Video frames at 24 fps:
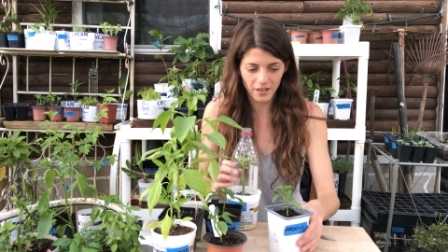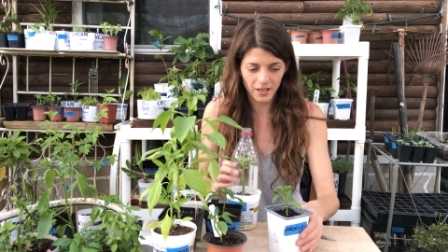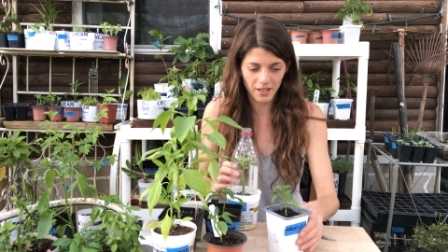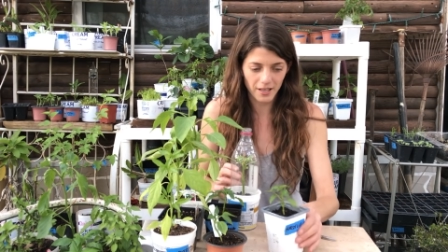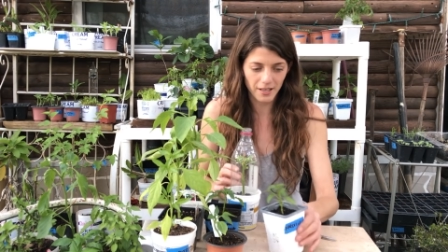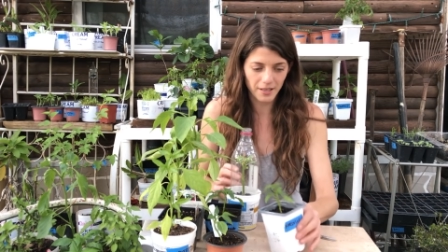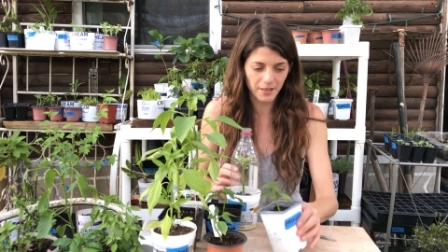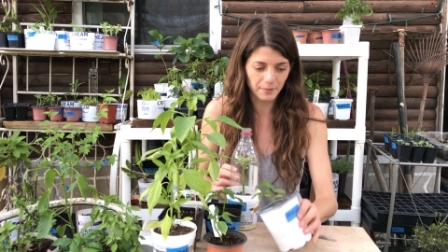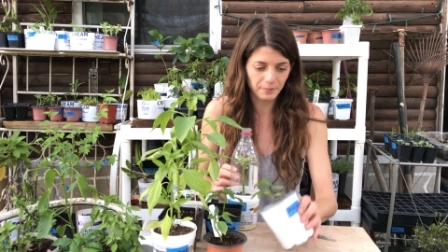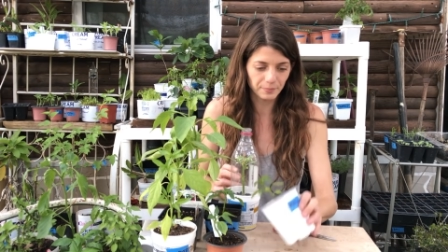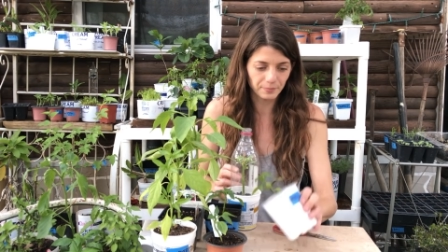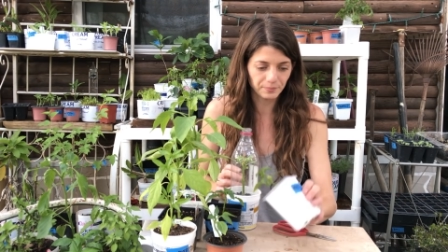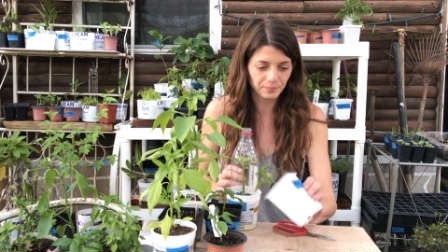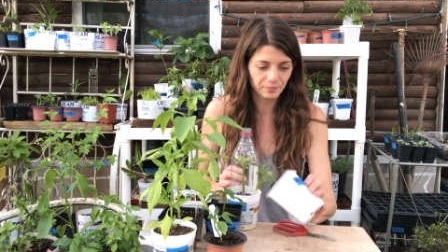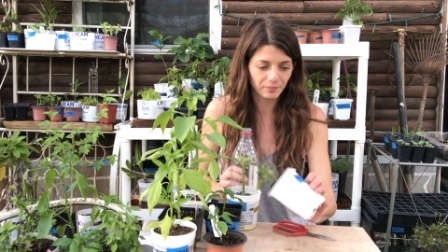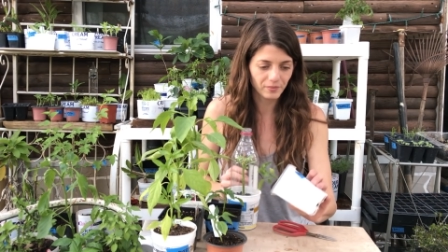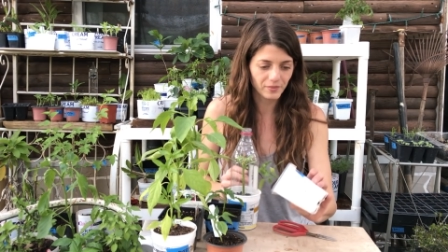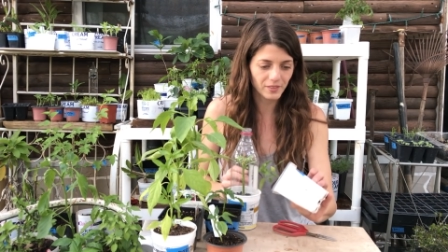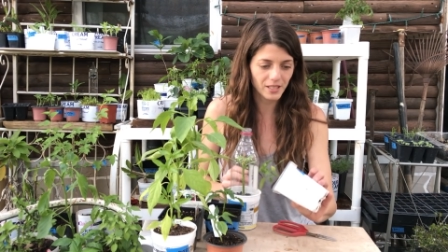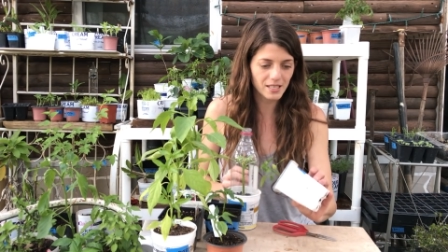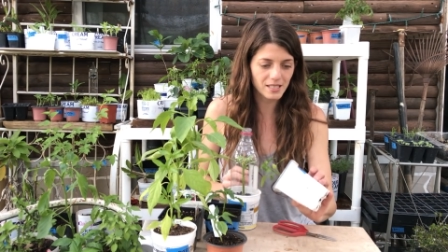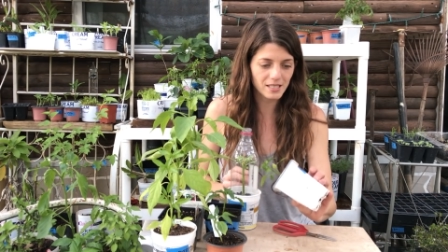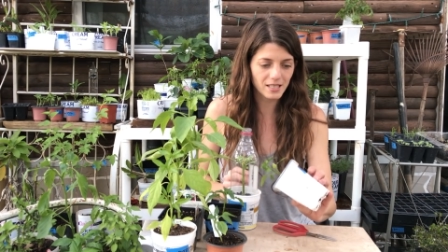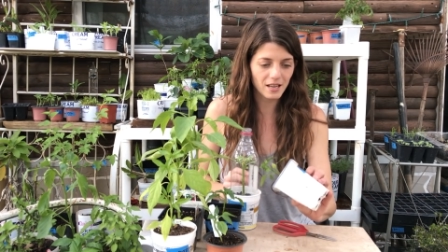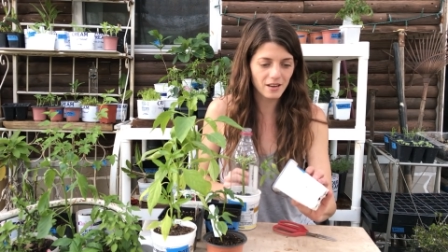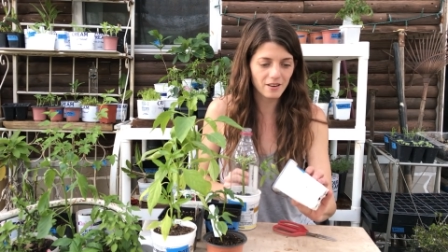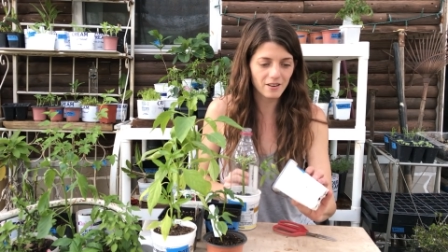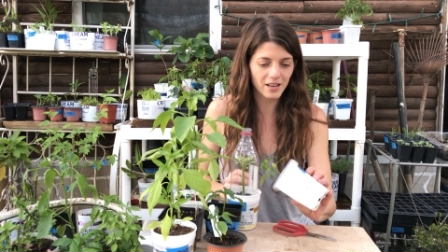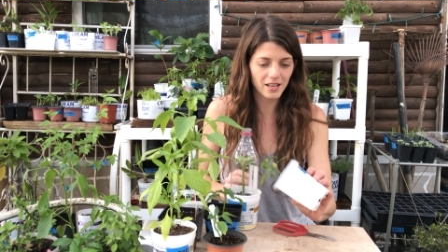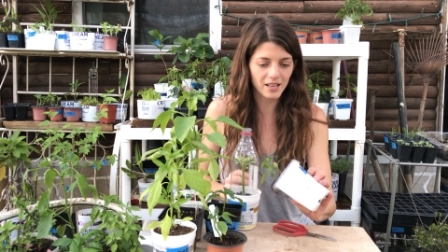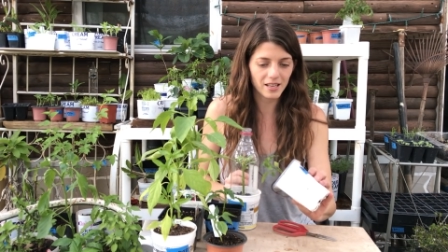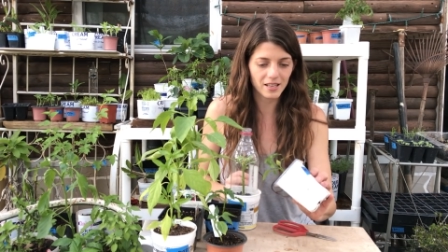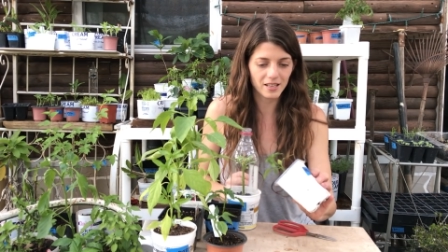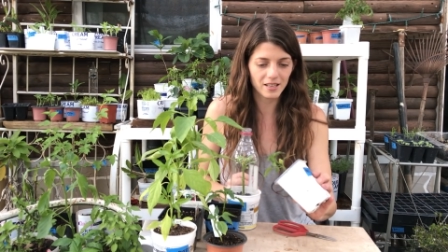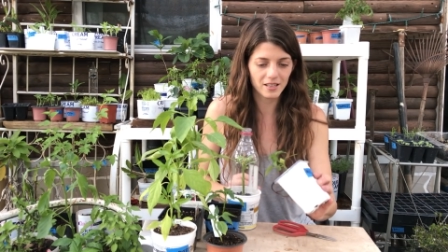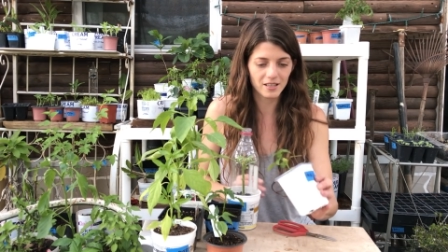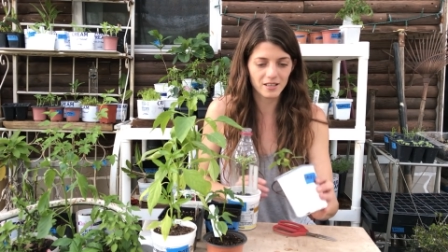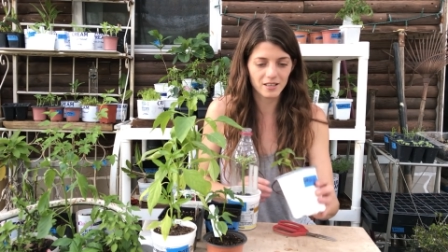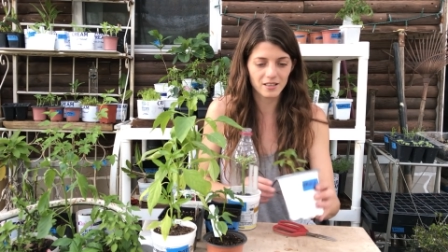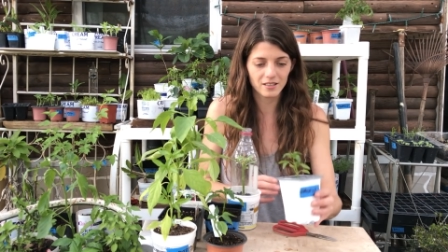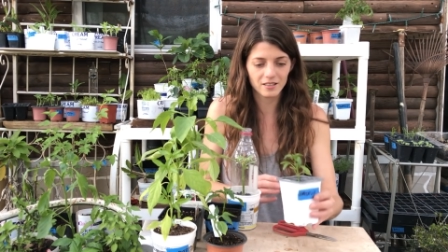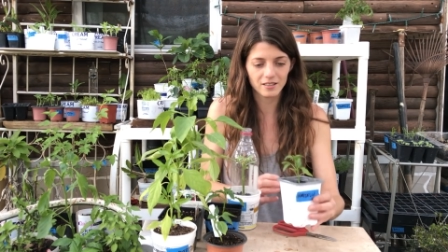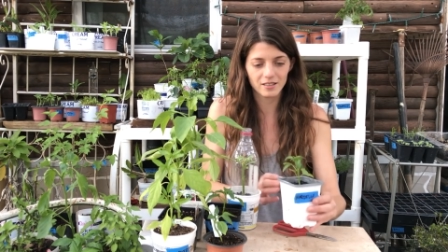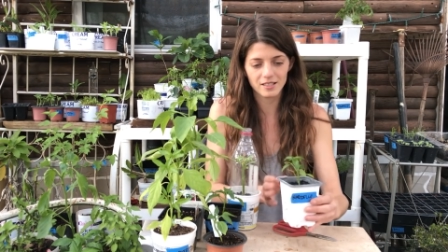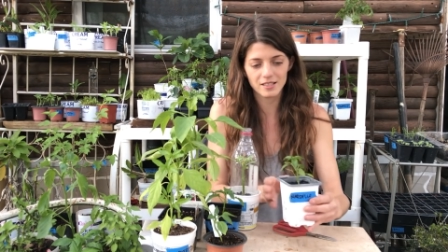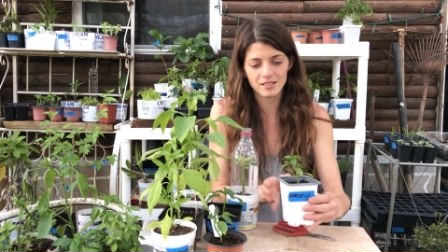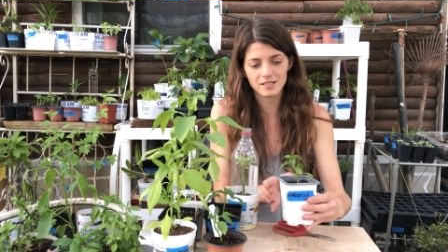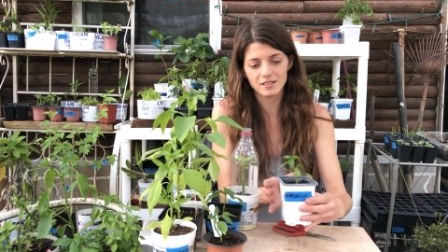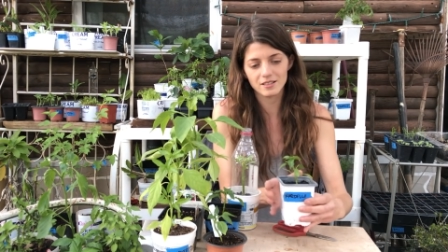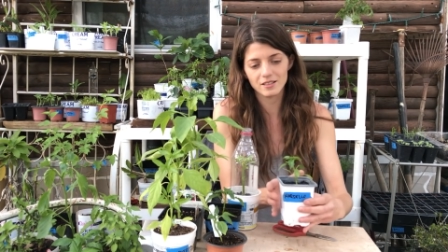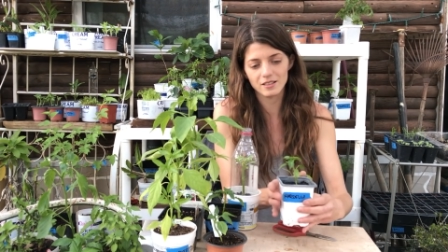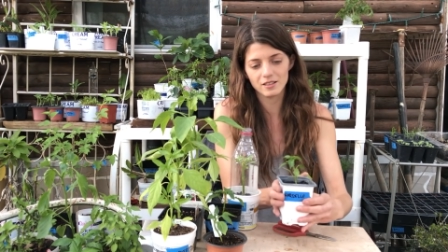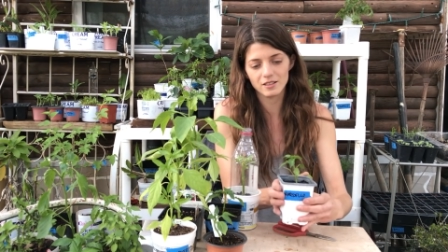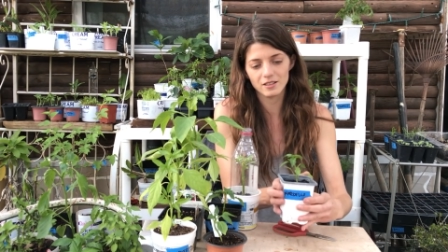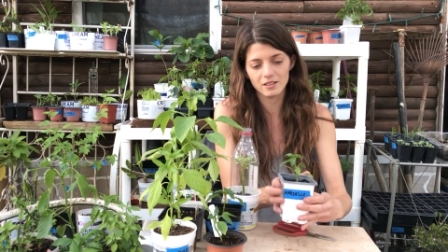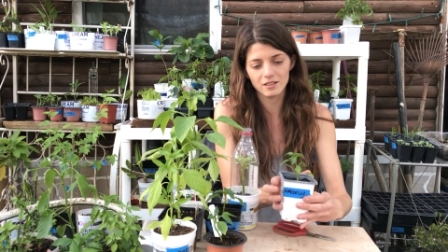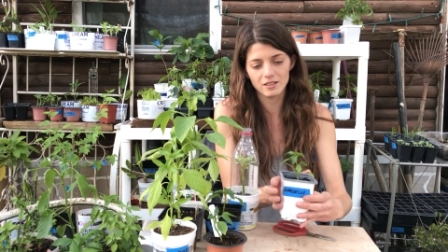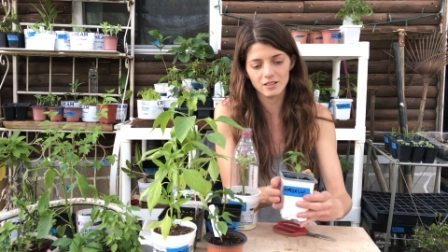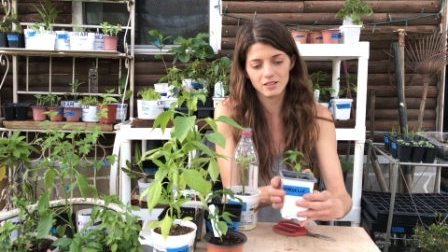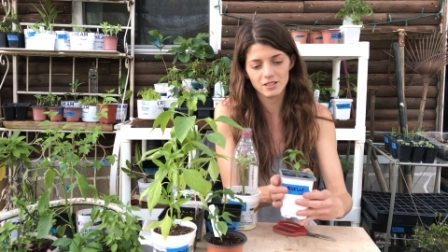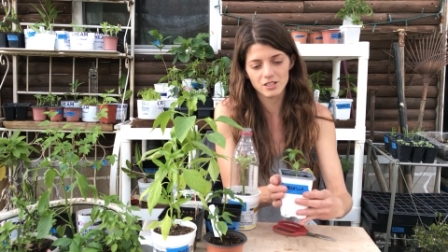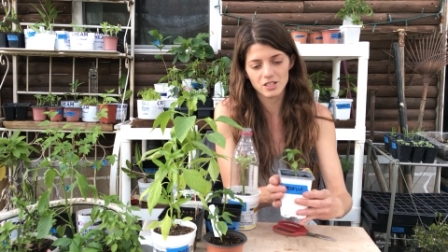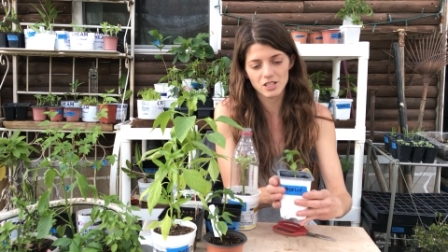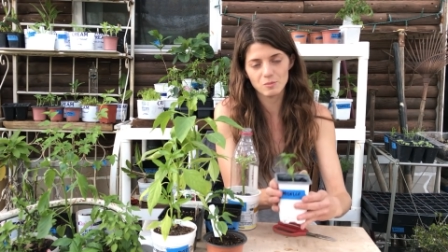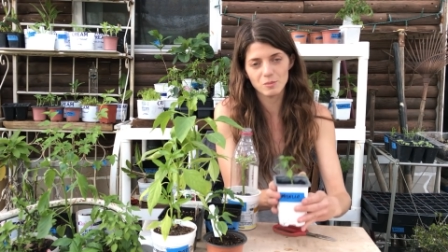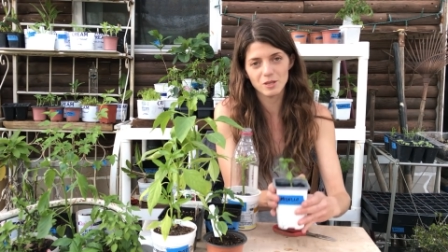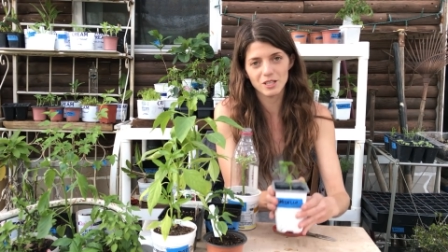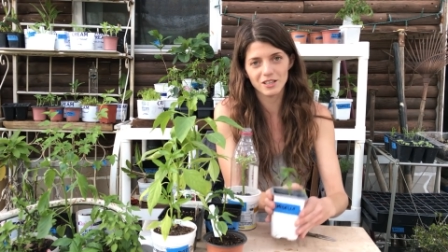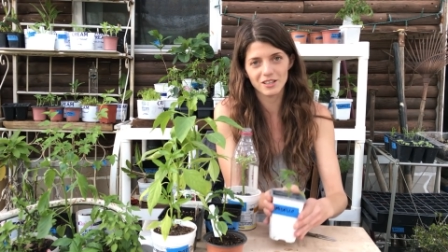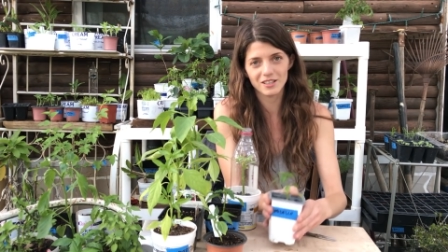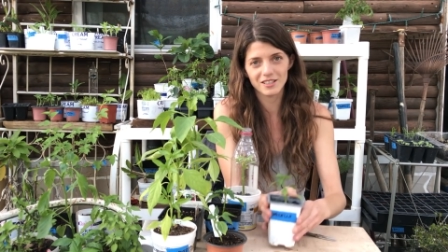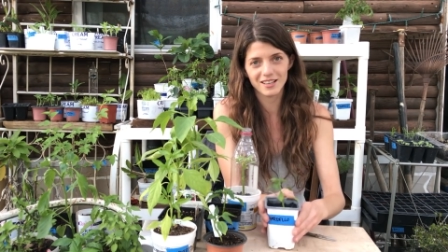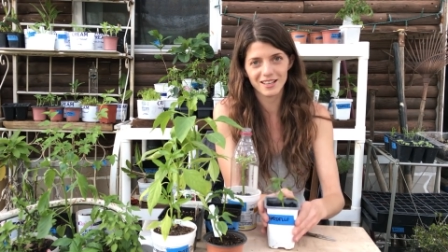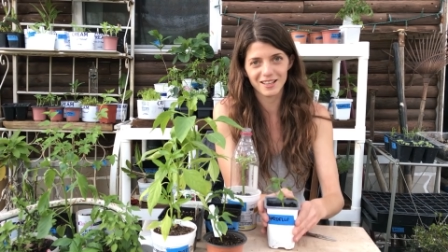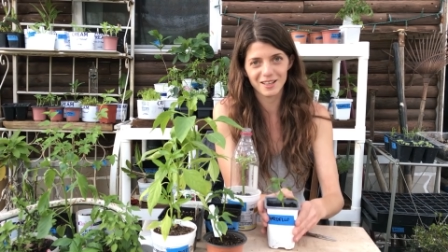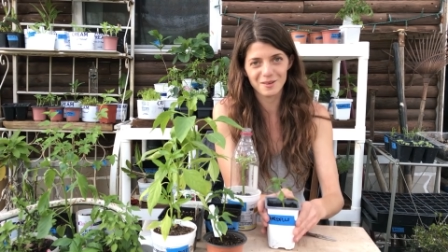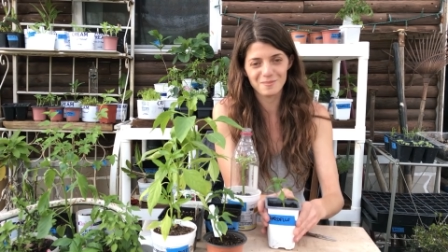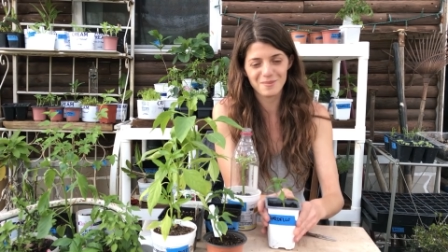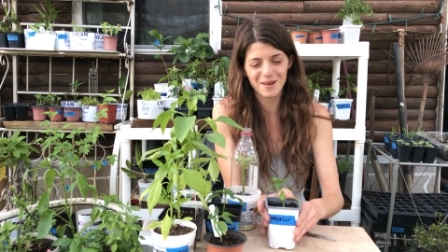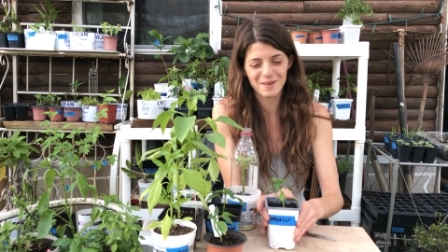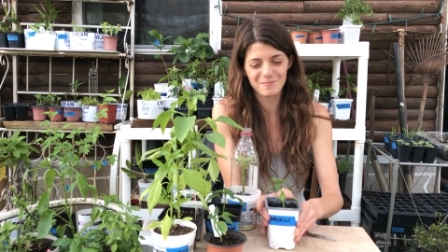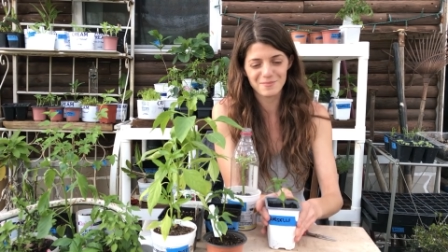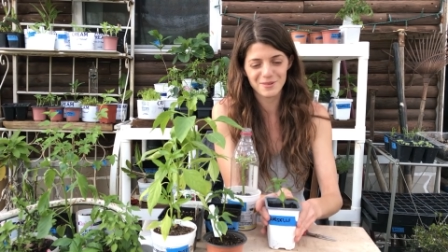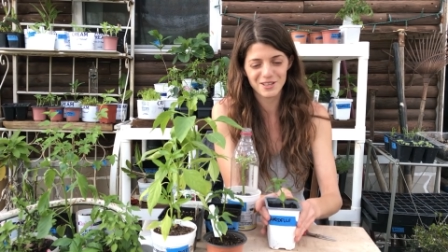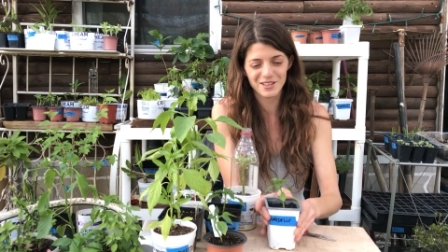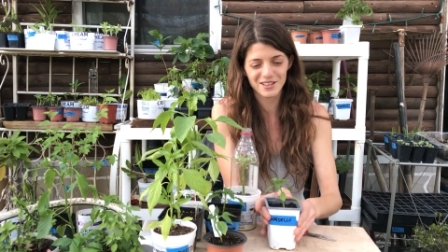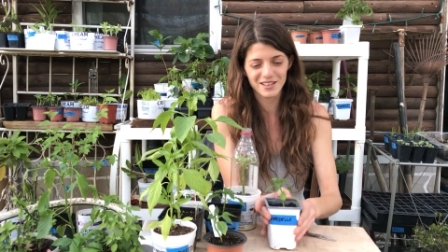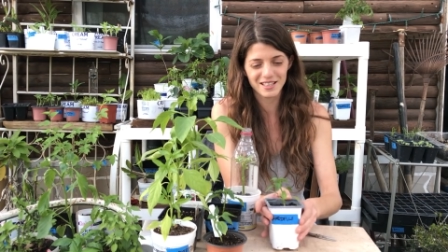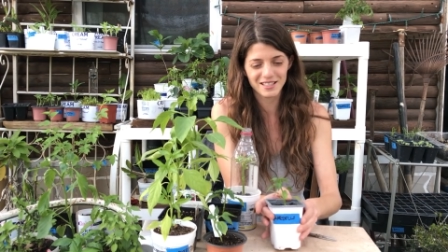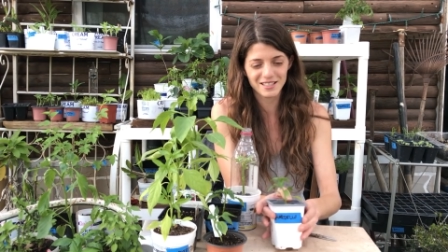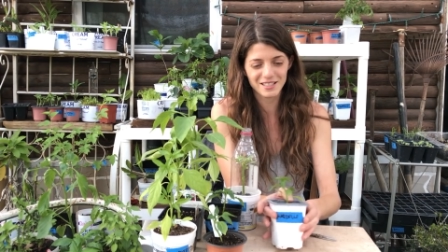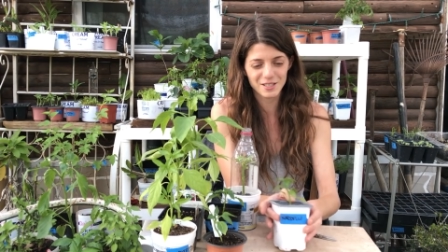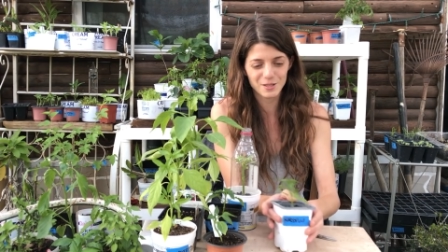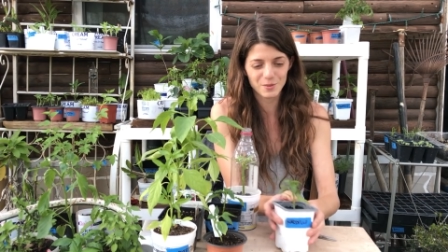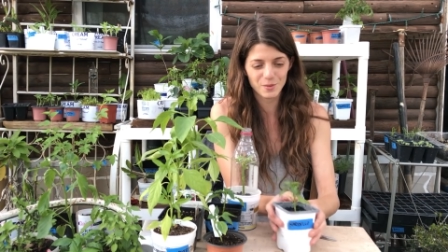Um, this guy right here, this little Jimmy Nardello pepper, it's a